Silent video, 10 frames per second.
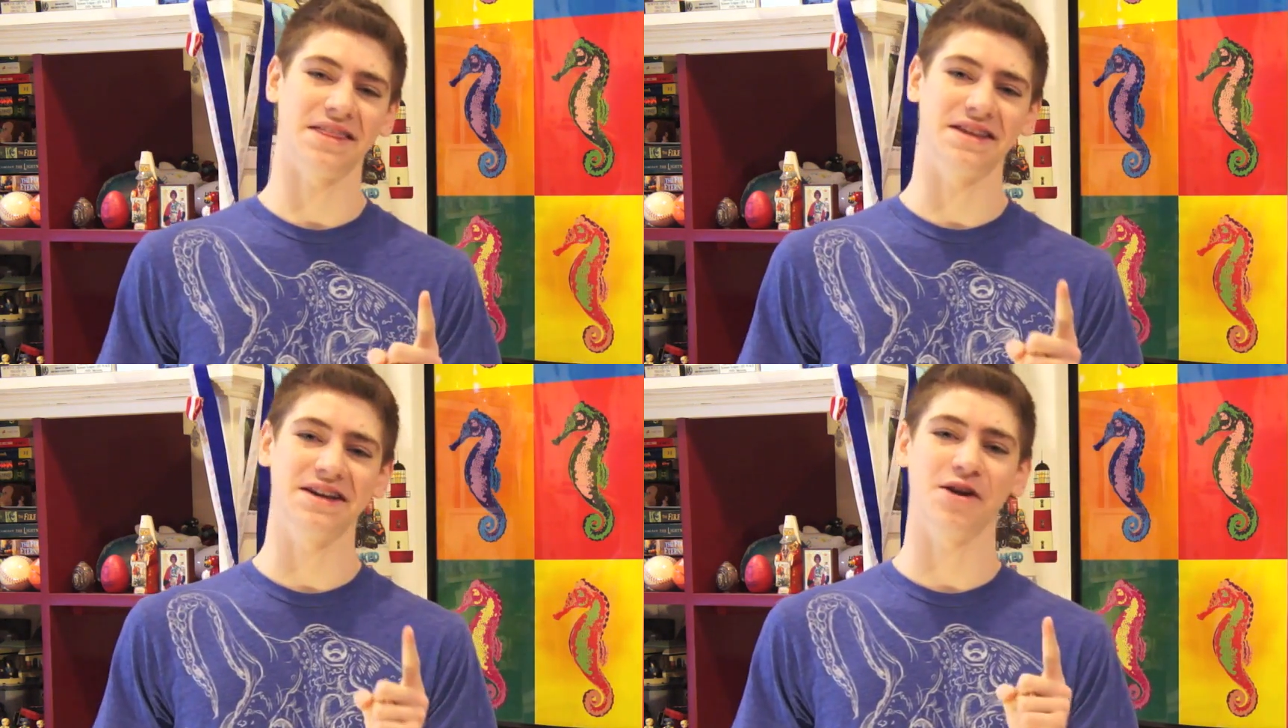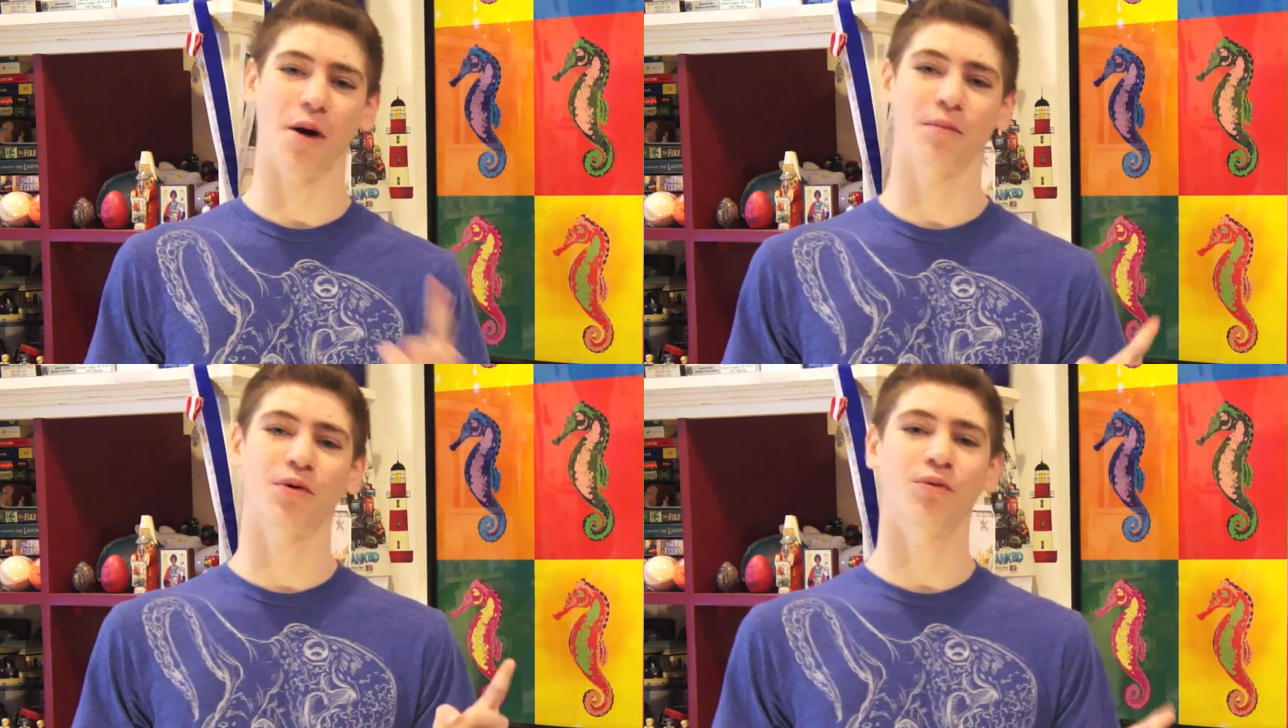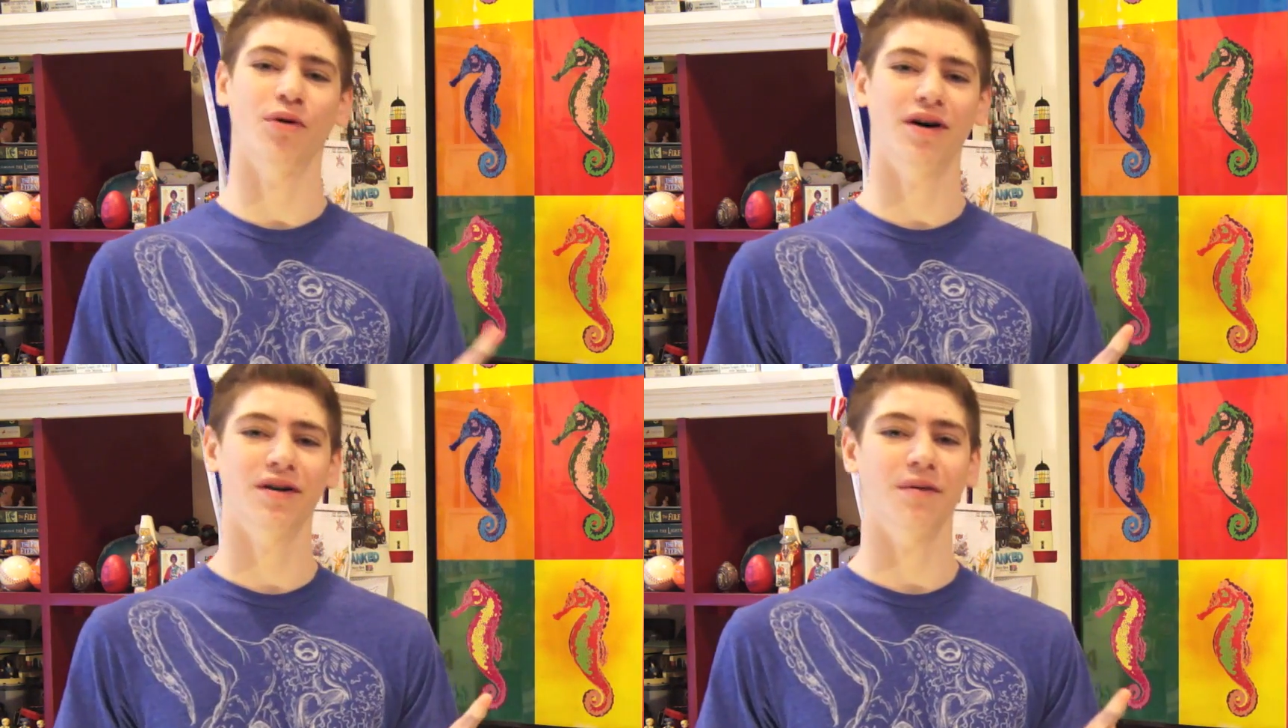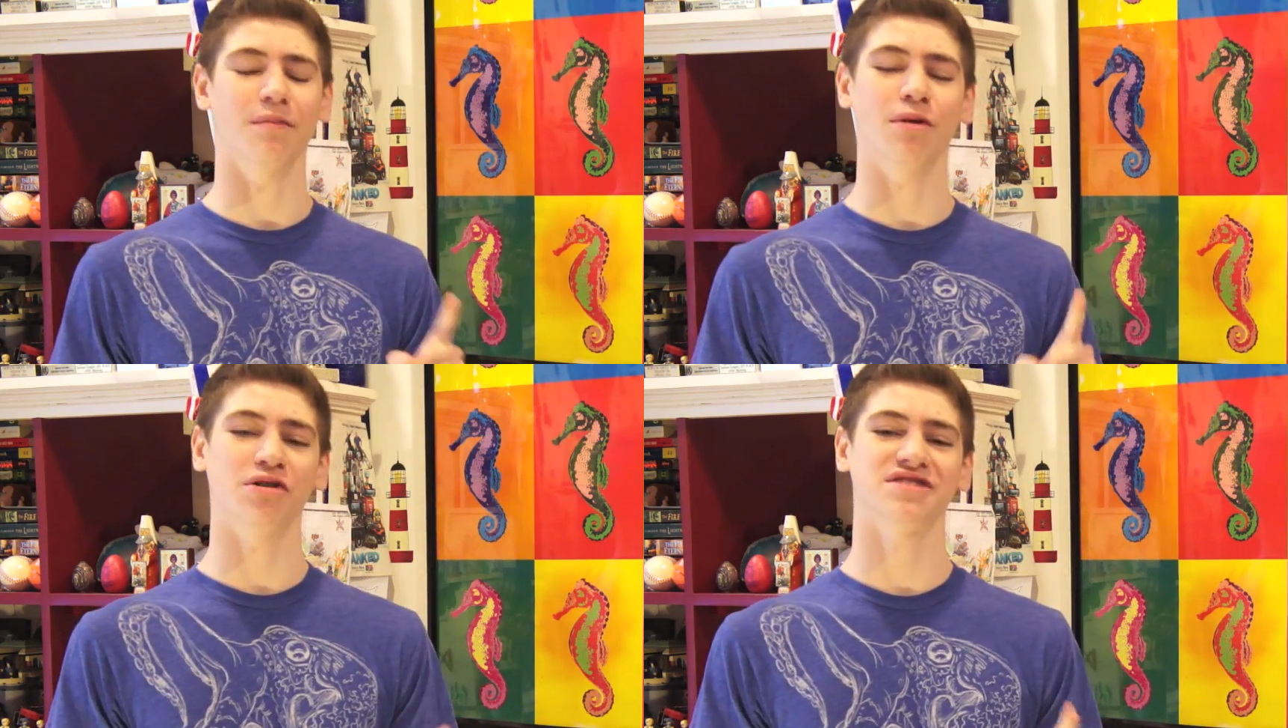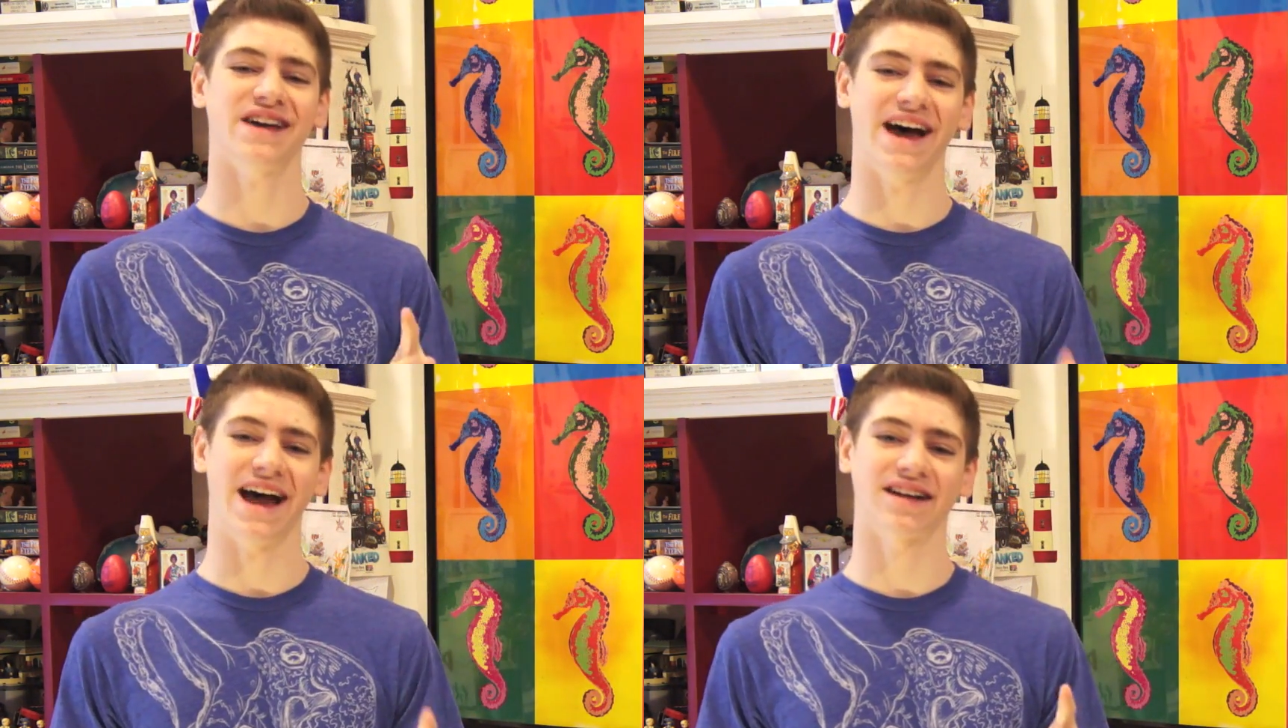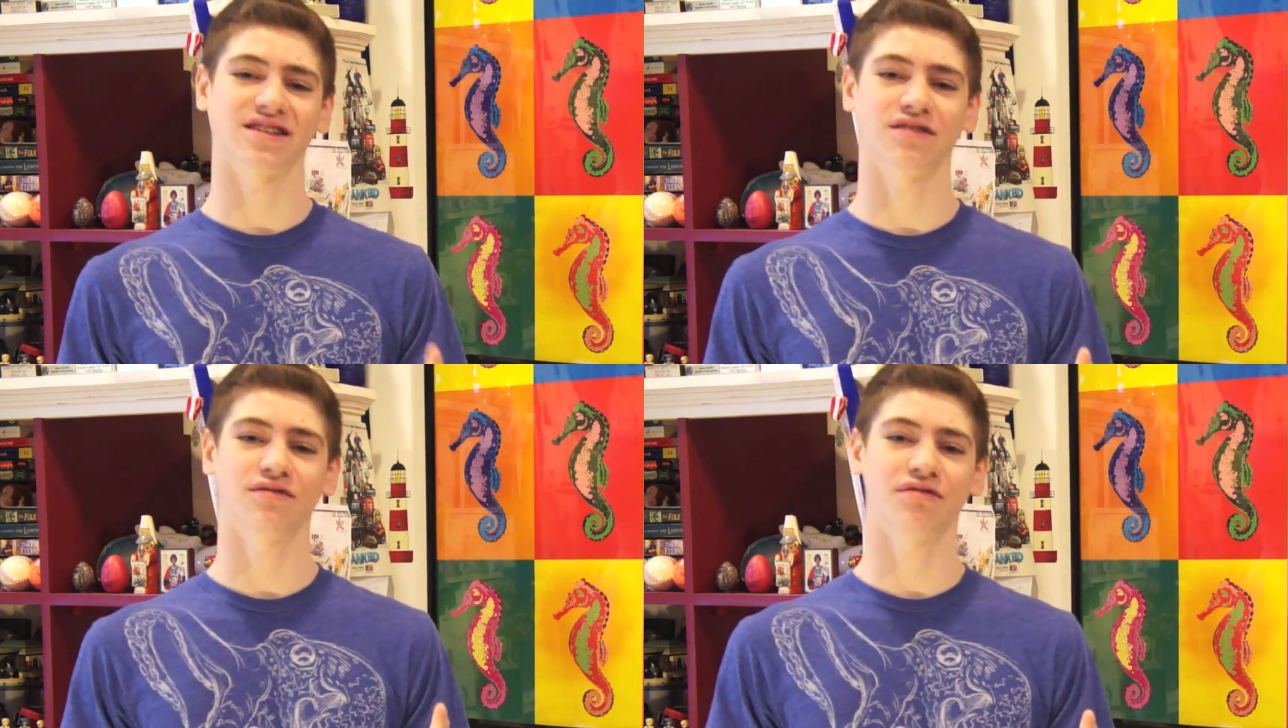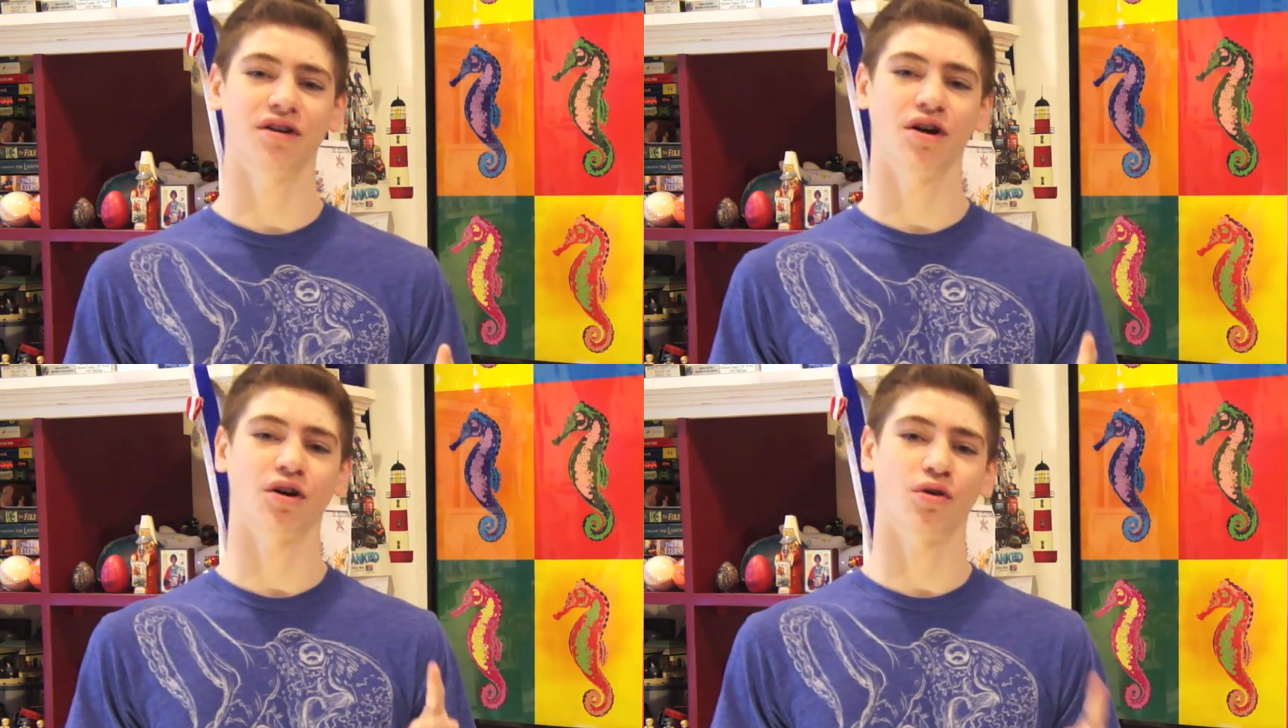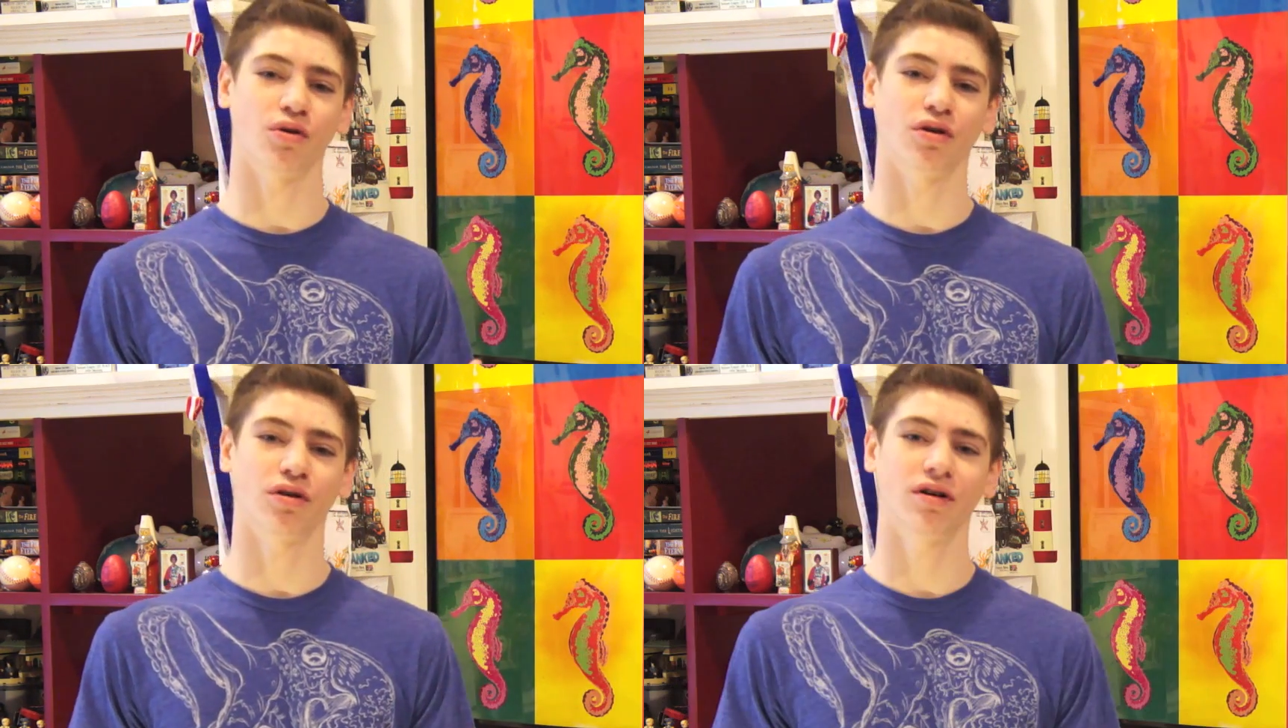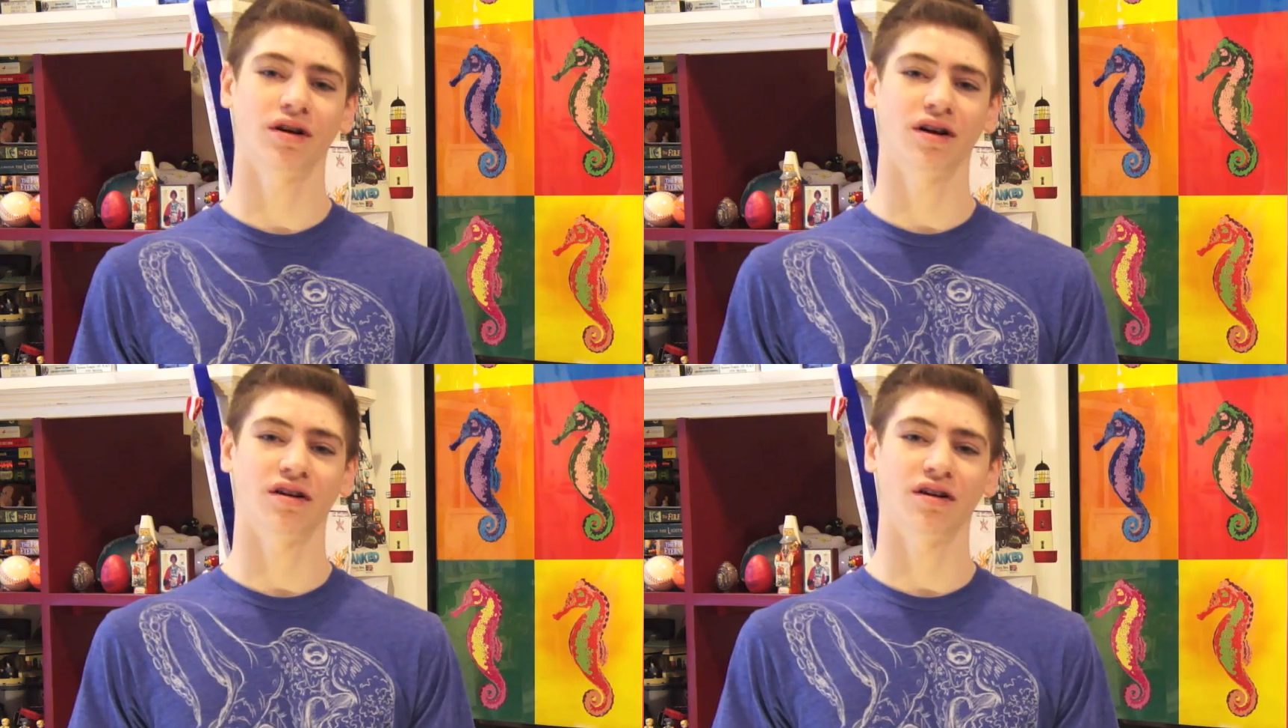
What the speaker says: The number 1 most active coral